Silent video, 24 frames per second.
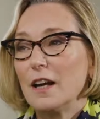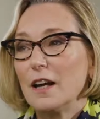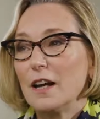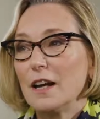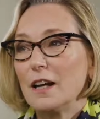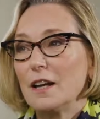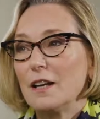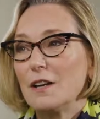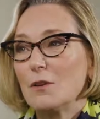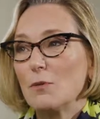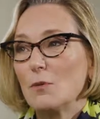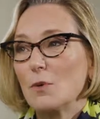
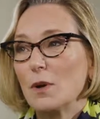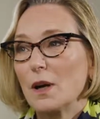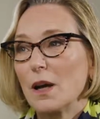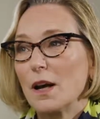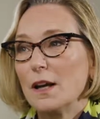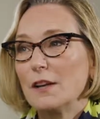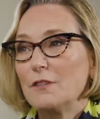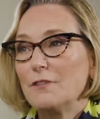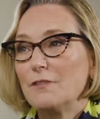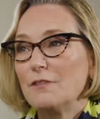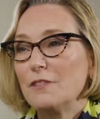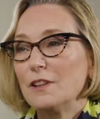And when
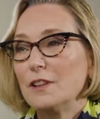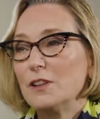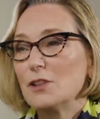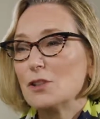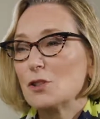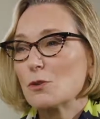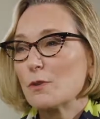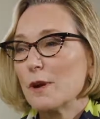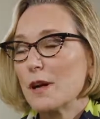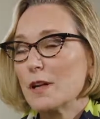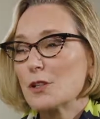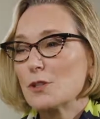I
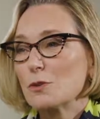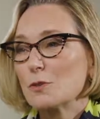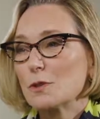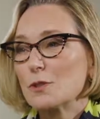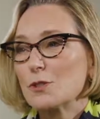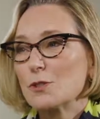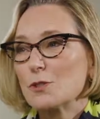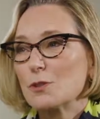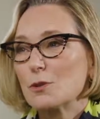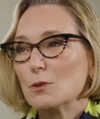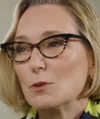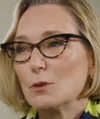finished graduate
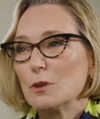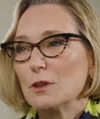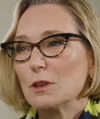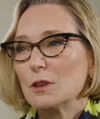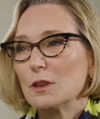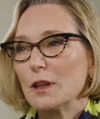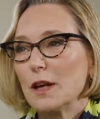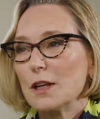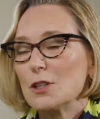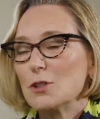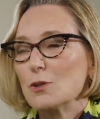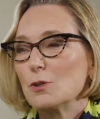
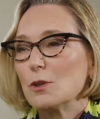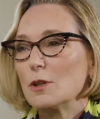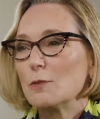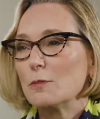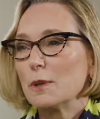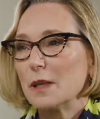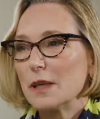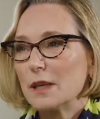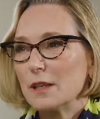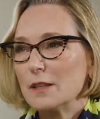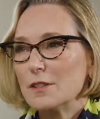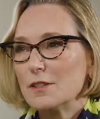school, I joined
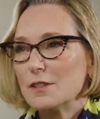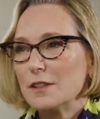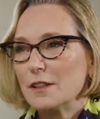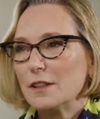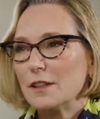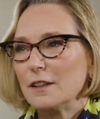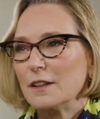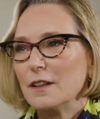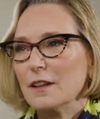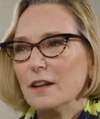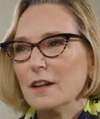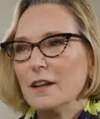
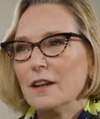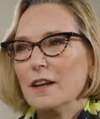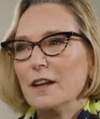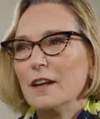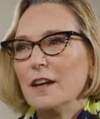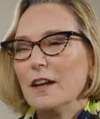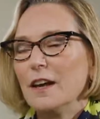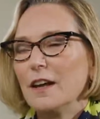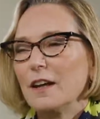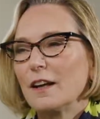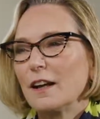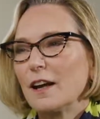McKinsey.
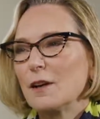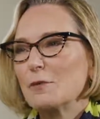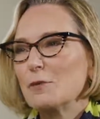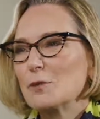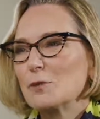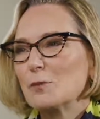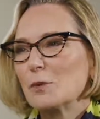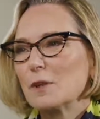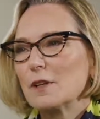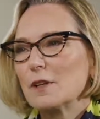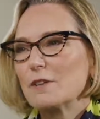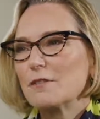And I
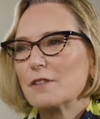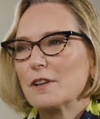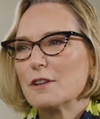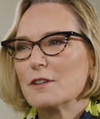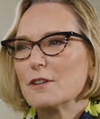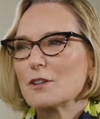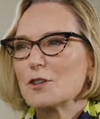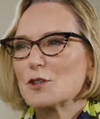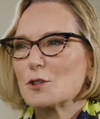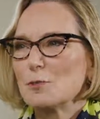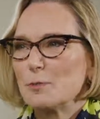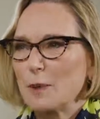was one of their
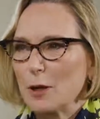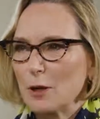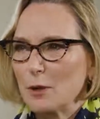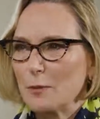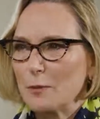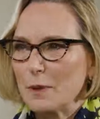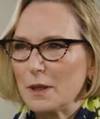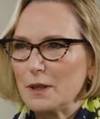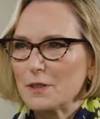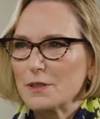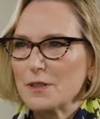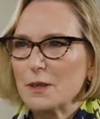
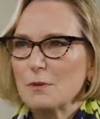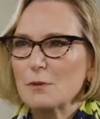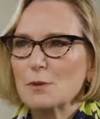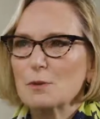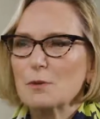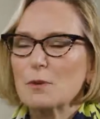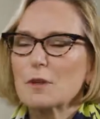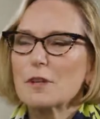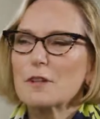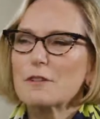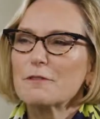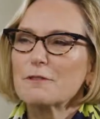experiments. I was
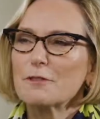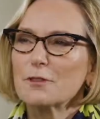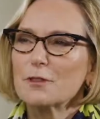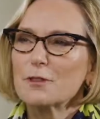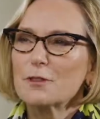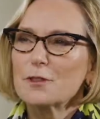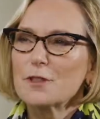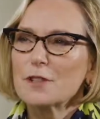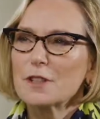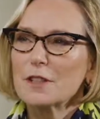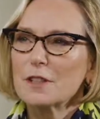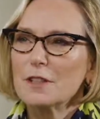one of the
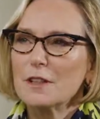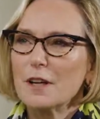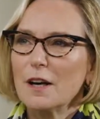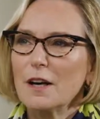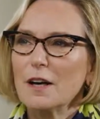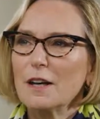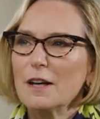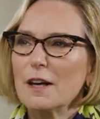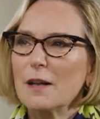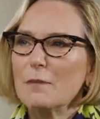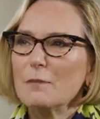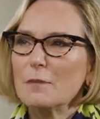first
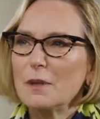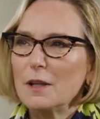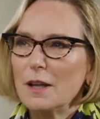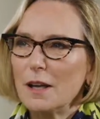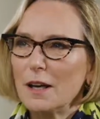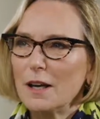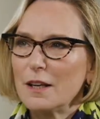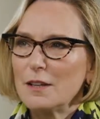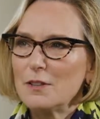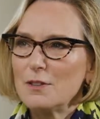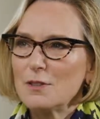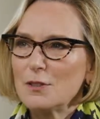non M B
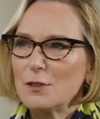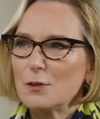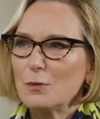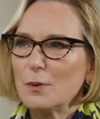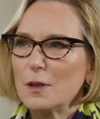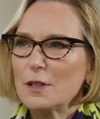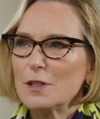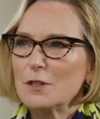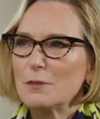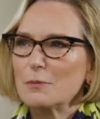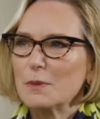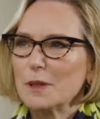As who
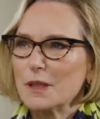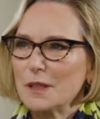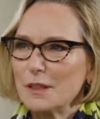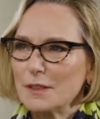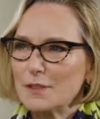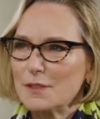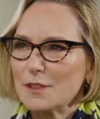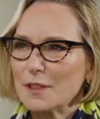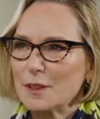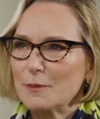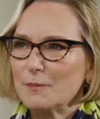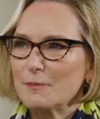went to
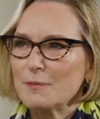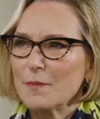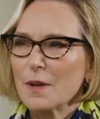McKinsey.